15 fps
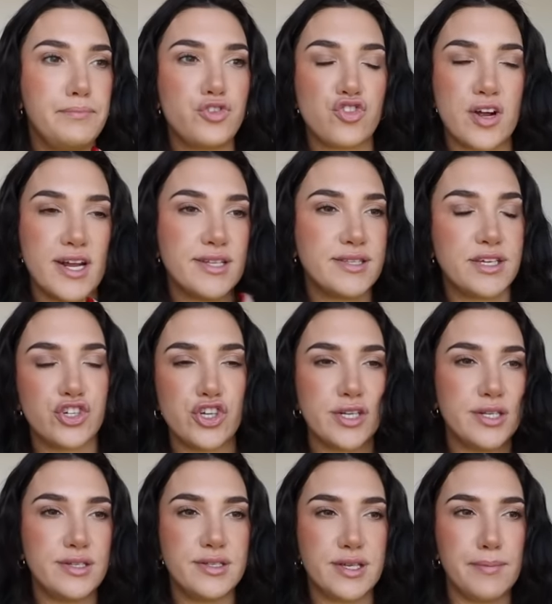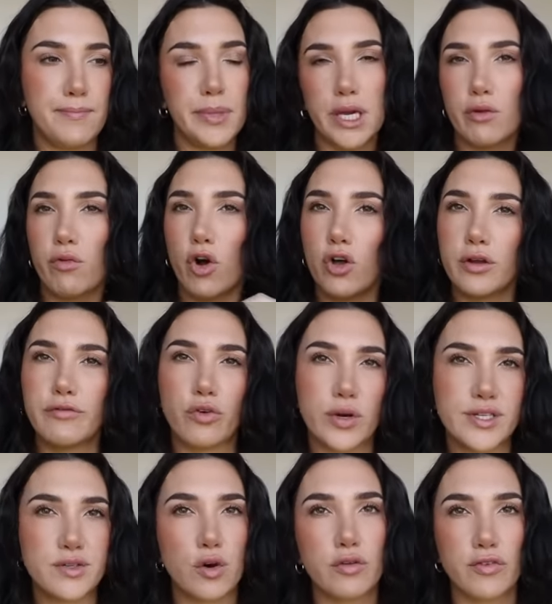transitions and b-roll and
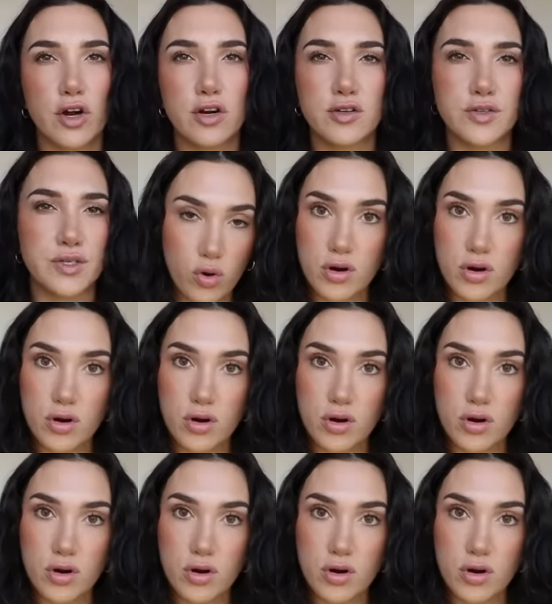voiceovers